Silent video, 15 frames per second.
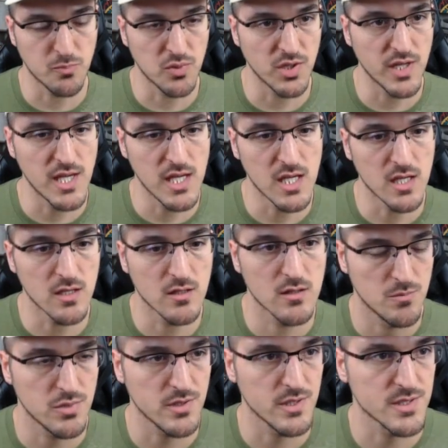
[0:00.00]
Plague,
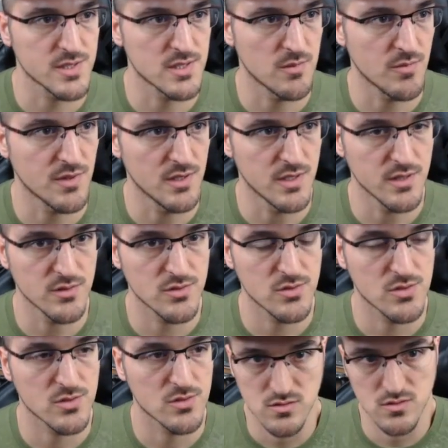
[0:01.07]
plus something
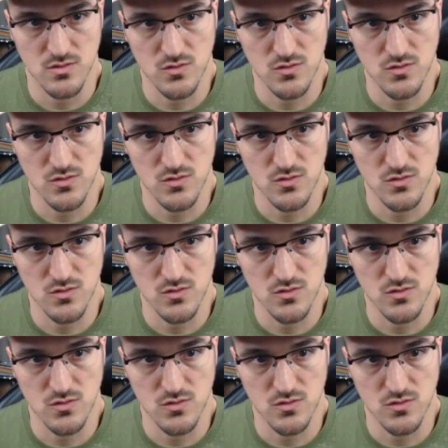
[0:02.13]
else.